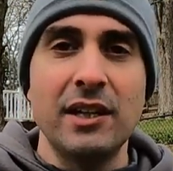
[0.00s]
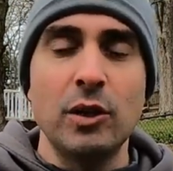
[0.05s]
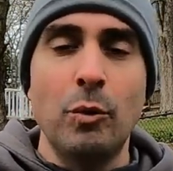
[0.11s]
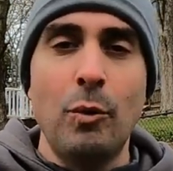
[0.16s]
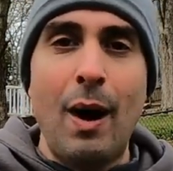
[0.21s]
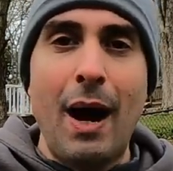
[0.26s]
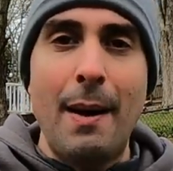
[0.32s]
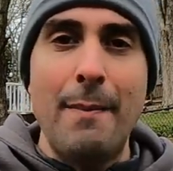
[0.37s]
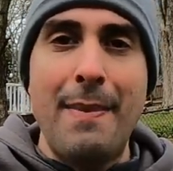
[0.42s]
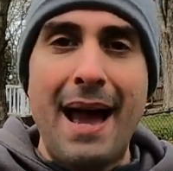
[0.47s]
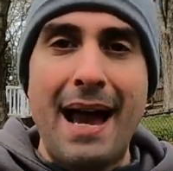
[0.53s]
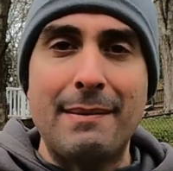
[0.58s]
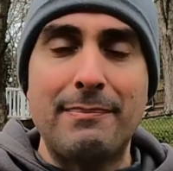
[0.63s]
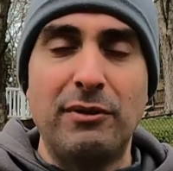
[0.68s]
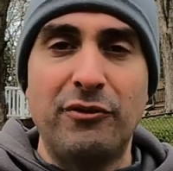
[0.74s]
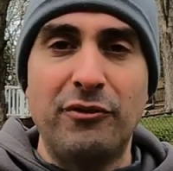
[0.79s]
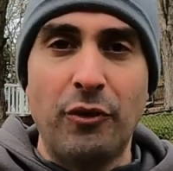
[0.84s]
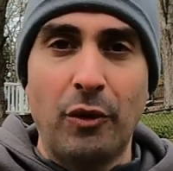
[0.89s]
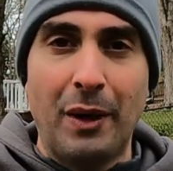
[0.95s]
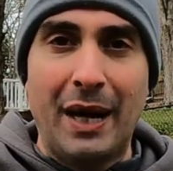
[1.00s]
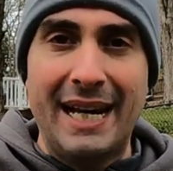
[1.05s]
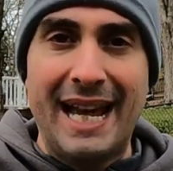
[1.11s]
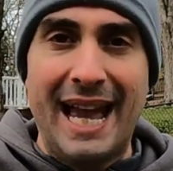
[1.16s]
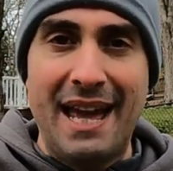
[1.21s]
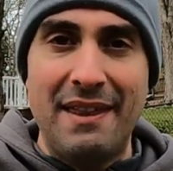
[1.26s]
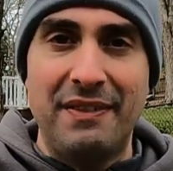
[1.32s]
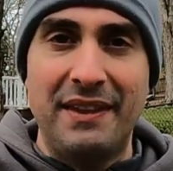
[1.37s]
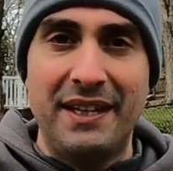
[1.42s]
a little while back before
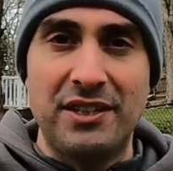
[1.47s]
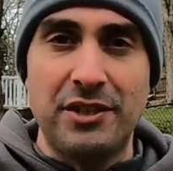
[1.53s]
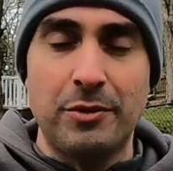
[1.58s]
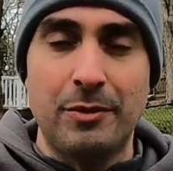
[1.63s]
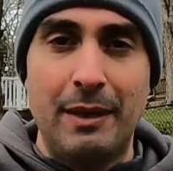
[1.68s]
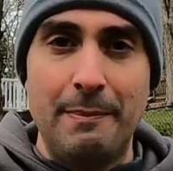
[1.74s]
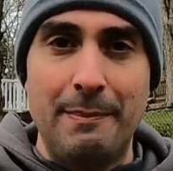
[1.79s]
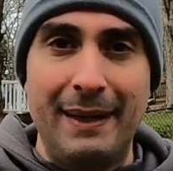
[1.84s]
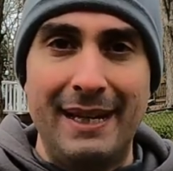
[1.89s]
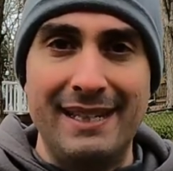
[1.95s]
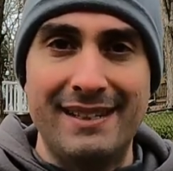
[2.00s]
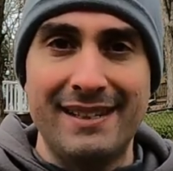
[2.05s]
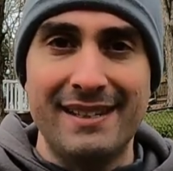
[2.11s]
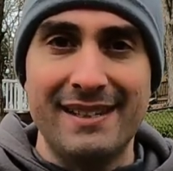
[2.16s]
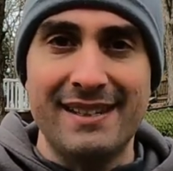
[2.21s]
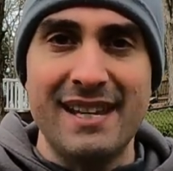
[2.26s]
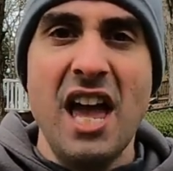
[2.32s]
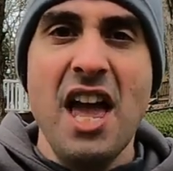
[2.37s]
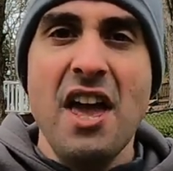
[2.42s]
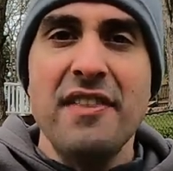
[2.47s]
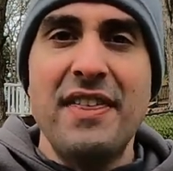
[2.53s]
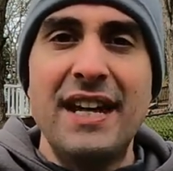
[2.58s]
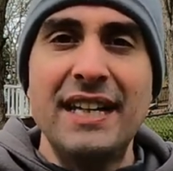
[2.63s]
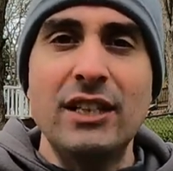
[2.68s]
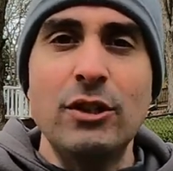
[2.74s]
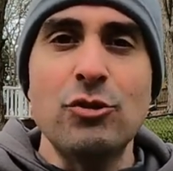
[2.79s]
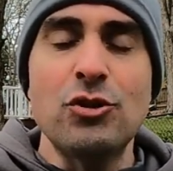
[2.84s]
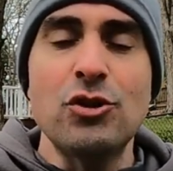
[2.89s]
I had these three pieces.
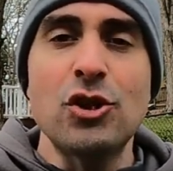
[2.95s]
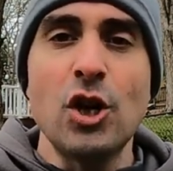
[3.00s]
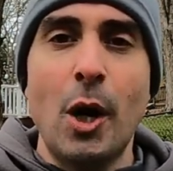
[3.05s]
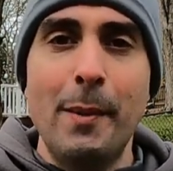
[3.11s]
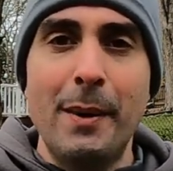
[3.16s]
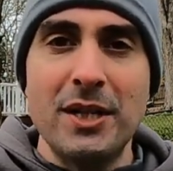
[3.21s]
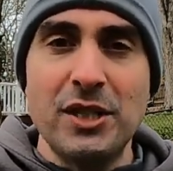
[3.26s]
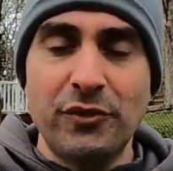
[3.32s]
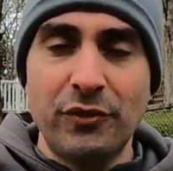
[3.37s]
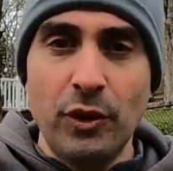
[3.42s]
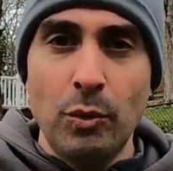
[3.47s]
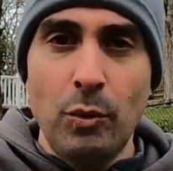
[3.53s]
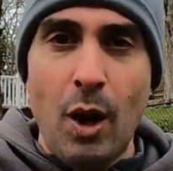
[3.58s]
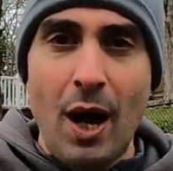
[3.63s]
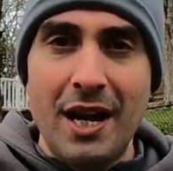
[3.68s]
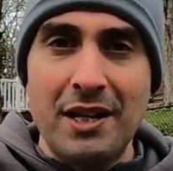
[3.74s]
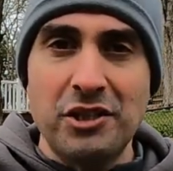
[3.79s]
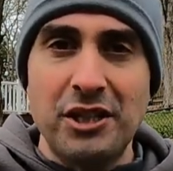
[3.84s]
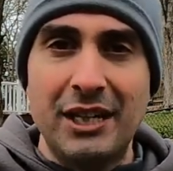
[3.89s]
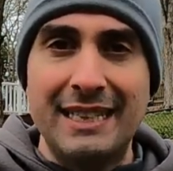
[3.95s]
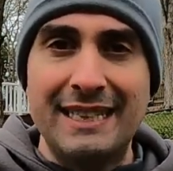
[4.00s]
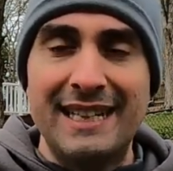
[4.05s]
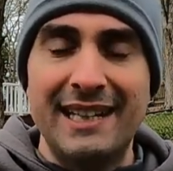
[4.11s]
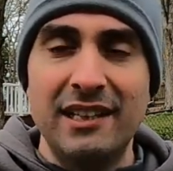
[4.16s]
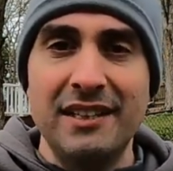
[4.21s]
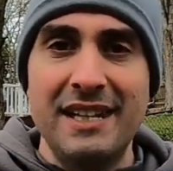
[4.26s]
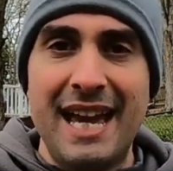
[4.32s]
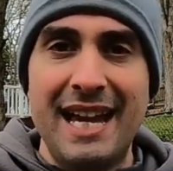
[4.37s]
Thank you so much for watching.
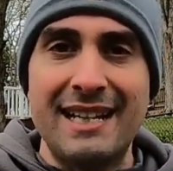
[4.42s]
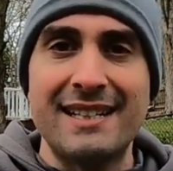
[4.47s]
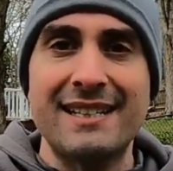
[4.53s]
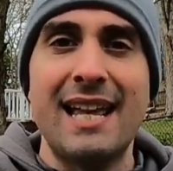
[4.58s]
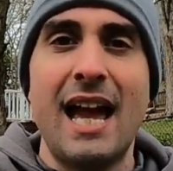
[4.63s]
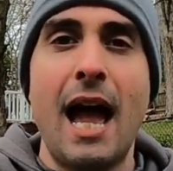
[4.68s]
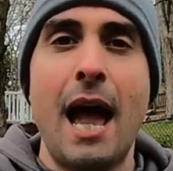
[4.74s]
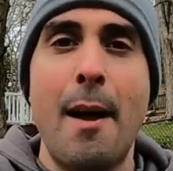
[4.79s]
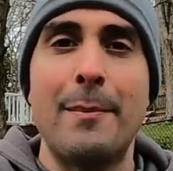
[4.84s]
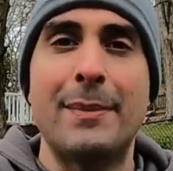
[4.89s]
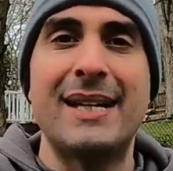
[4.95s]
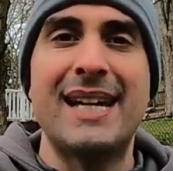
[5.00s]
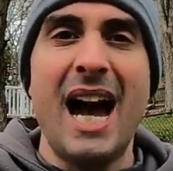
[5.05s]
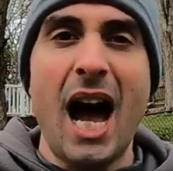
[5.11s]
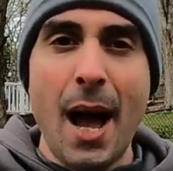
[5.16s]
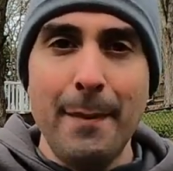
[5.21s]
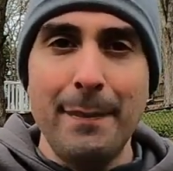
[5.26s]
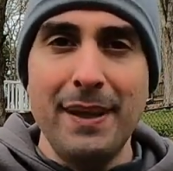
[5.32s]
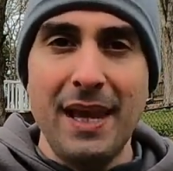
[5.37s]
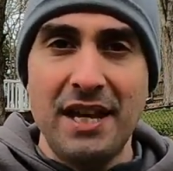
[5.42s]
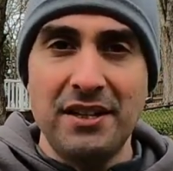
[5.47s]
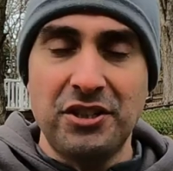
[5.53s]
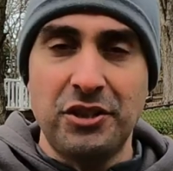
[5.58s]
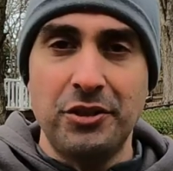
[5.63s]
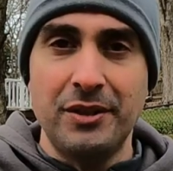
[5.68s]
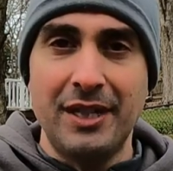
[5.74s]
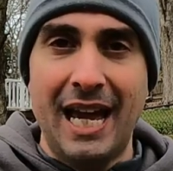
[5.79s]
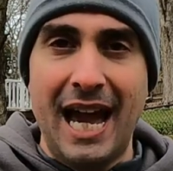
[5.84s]
Till next time, God
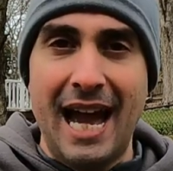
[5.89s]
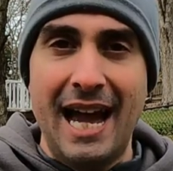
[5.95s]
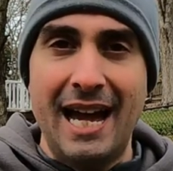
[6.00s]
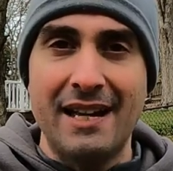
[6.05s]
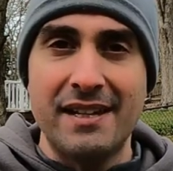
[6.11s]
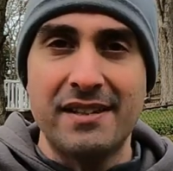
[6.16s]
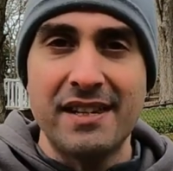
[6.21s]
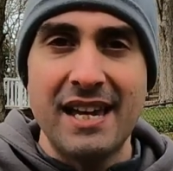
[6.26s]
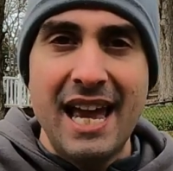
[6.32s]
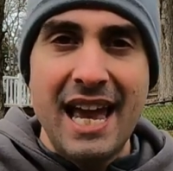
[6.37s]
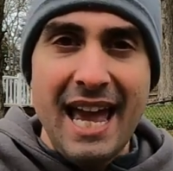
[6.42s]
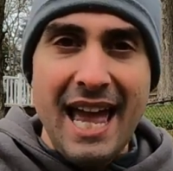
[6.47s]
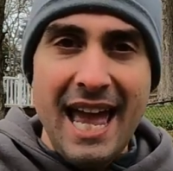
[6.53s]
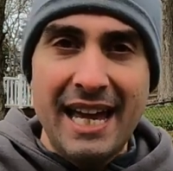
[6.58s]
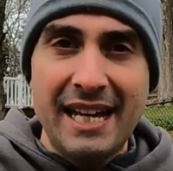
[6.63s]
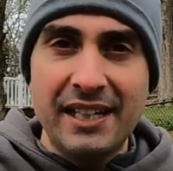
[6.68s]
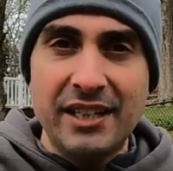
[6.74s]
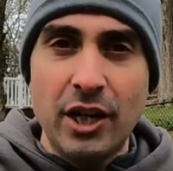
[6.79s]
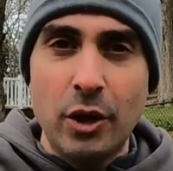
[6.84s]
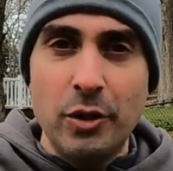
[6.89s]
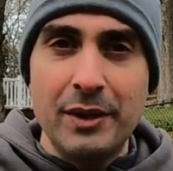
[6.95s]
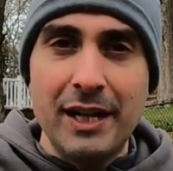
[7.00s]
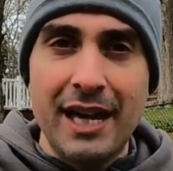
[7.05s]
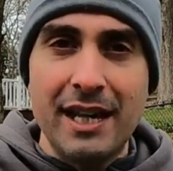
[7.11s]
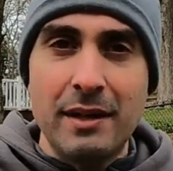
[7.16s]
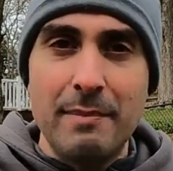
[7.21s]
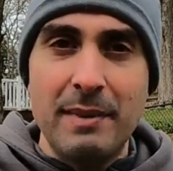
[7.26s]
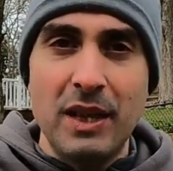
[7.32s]
bless you guys and go
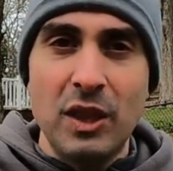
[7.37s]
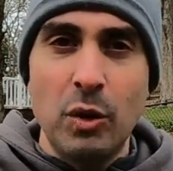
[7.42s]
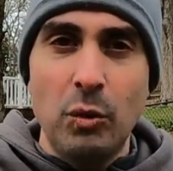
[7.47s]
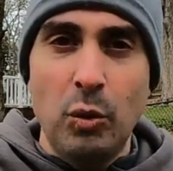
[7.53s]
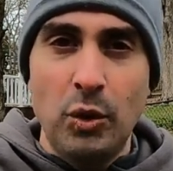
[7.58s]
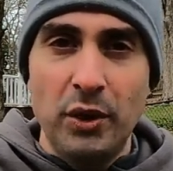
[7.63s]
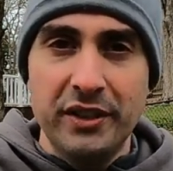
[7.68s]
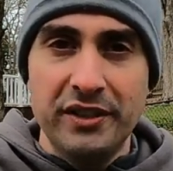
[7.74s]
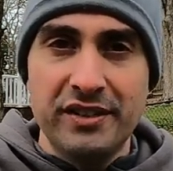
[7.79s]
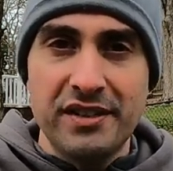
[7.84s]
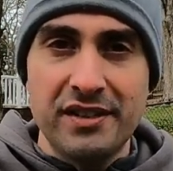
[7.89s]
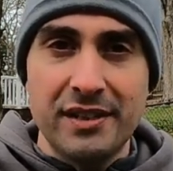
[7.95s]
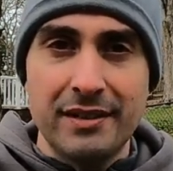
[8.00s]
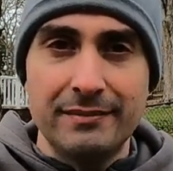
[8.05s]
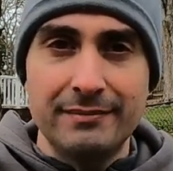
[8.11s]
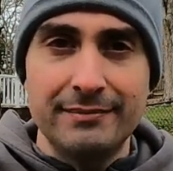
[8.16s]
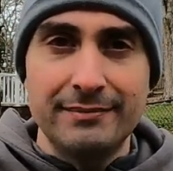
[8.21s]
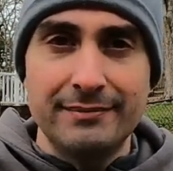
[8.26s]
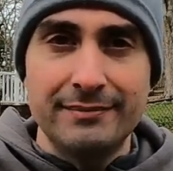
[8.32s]
get them in the woods.